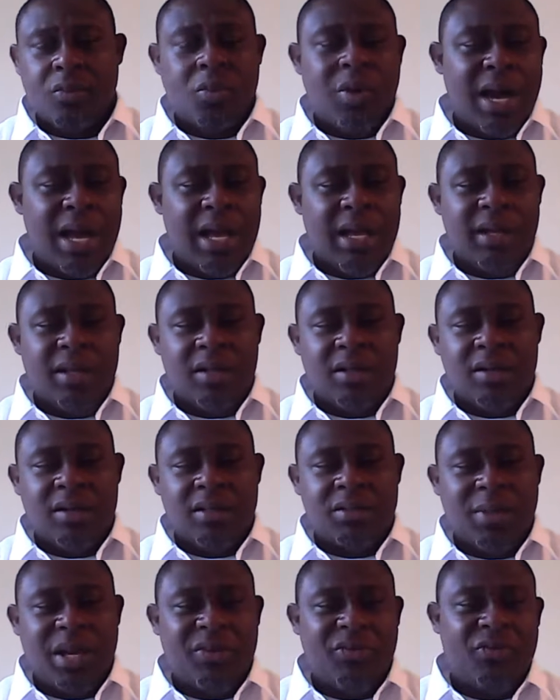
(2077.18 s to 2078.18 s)
Why?
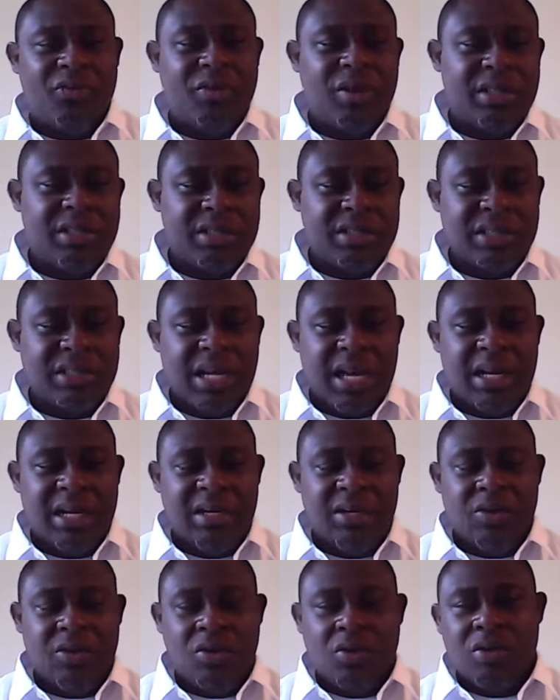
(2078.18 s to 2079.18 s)
Because my friend just
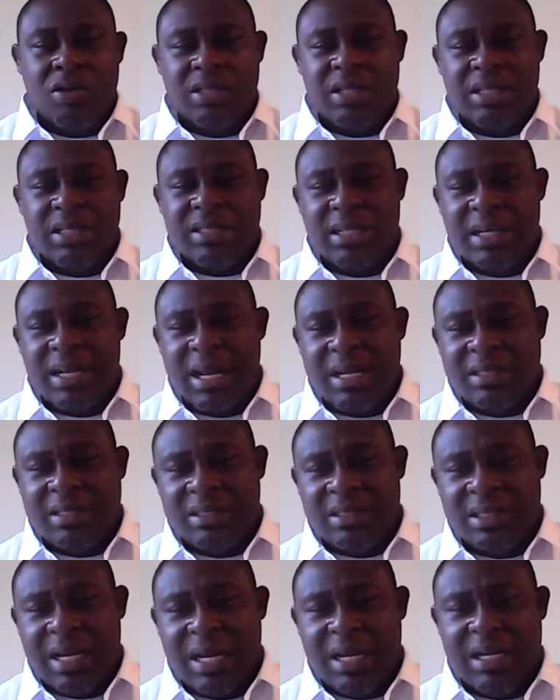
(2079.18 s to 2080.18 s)
got it, or this and that
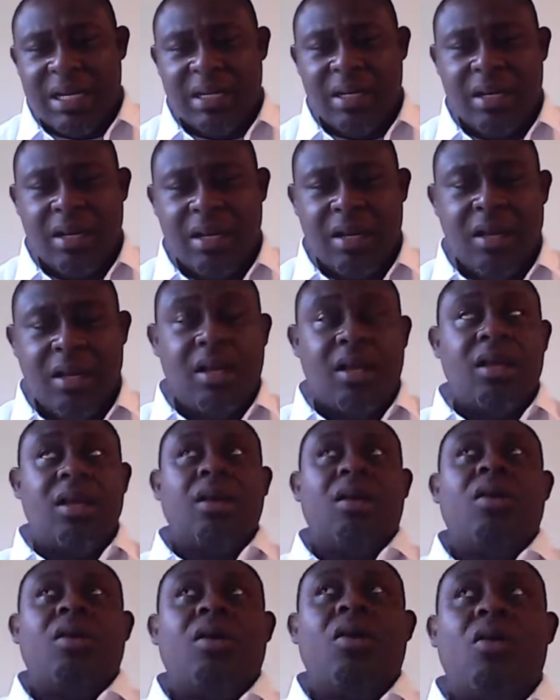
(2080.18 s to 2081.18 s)
just got it.
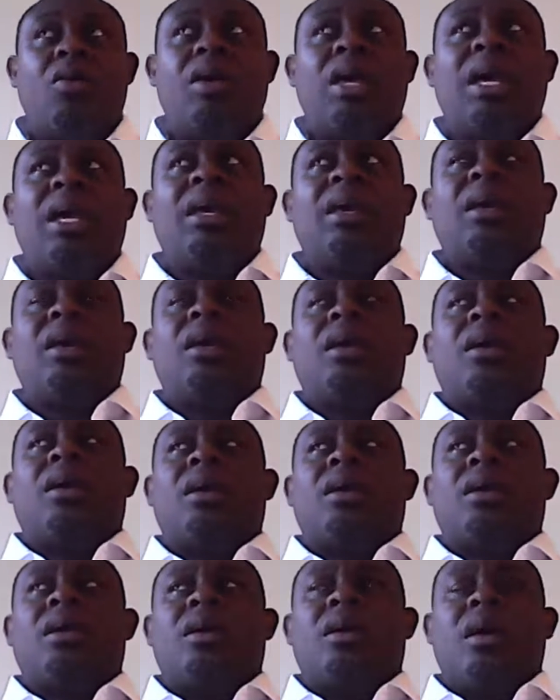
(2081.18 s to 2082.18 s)
Okay,
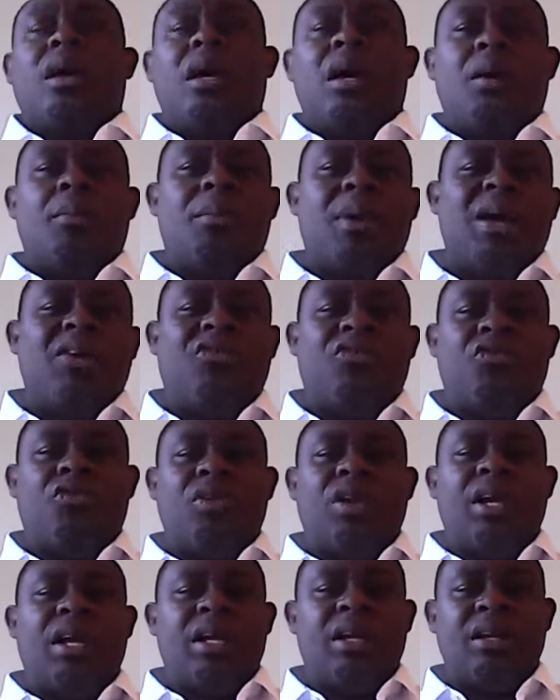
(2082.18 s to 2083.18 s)
my
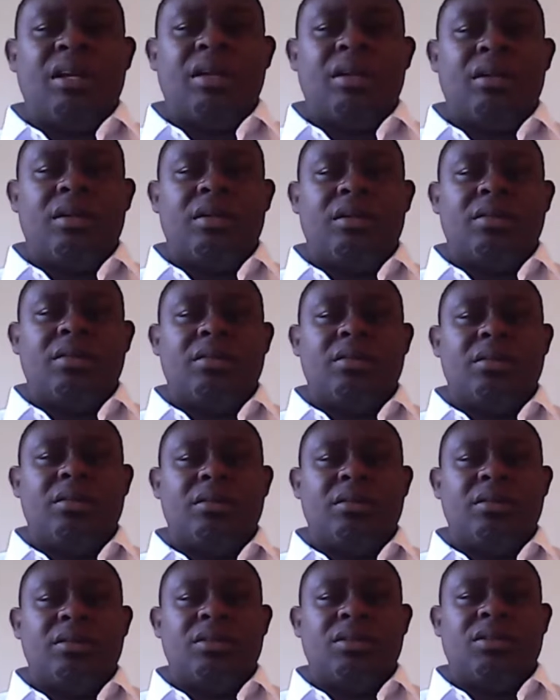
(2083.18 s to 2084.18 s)
friend
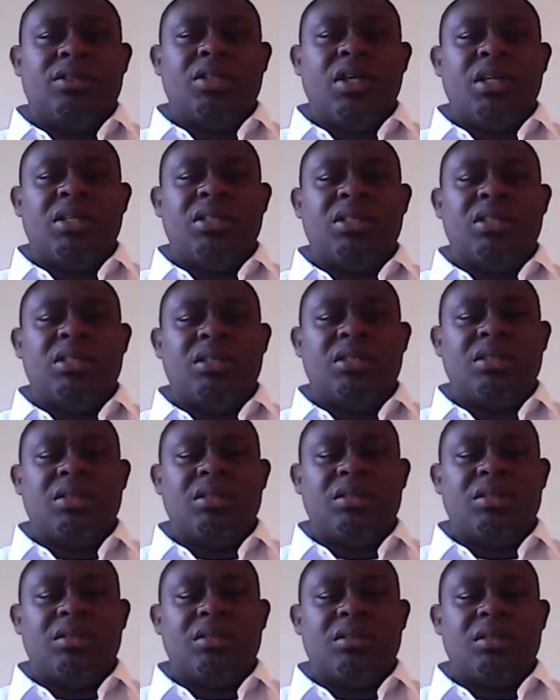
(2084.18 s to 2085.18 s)
just
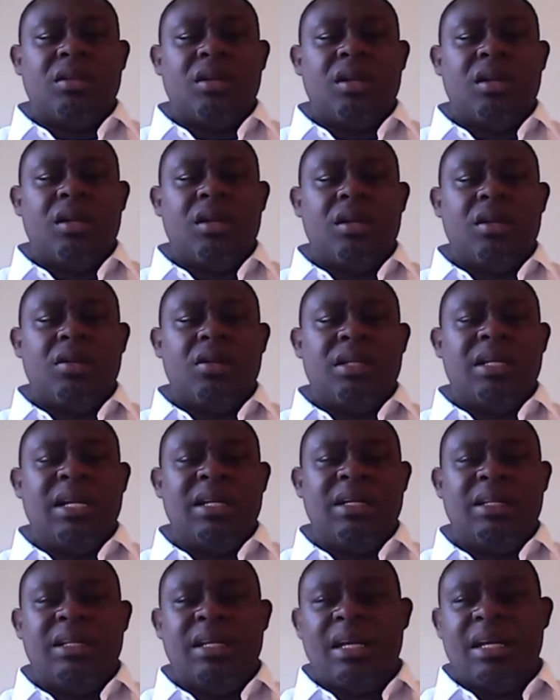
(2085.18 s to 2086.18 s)

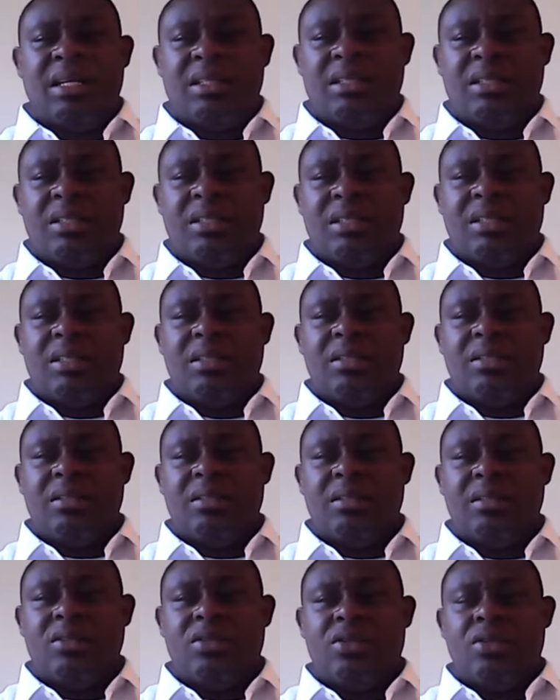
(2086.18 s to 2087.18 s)
did this,
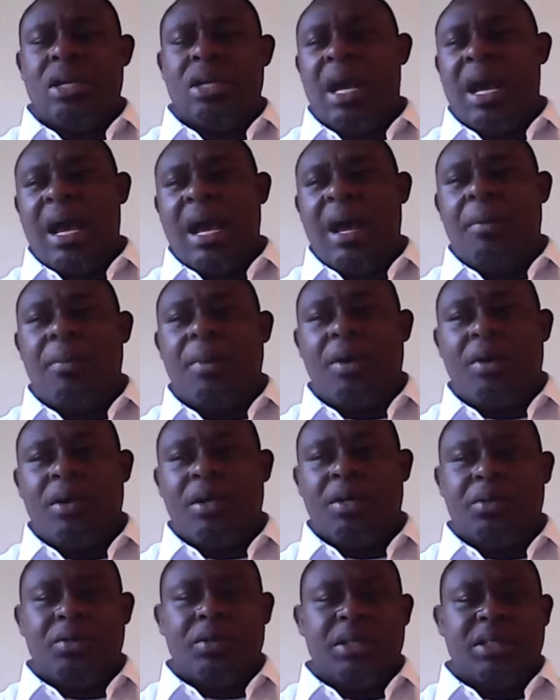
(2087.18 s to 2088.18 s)
so now I'm going
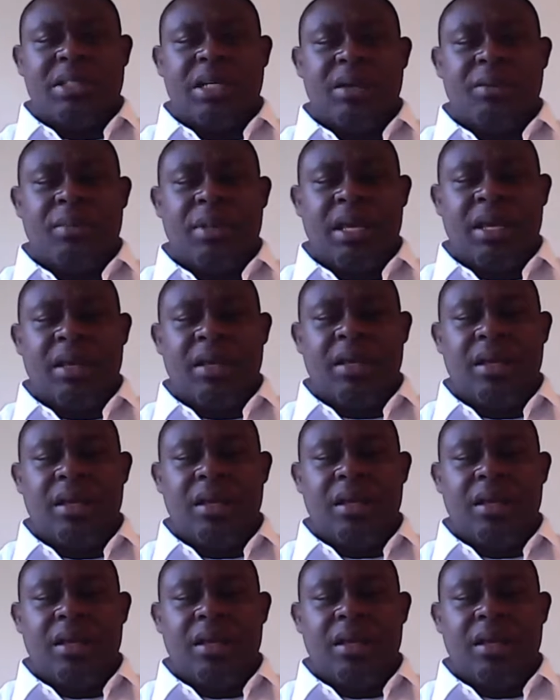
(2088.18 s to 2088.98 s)
to do the same thing.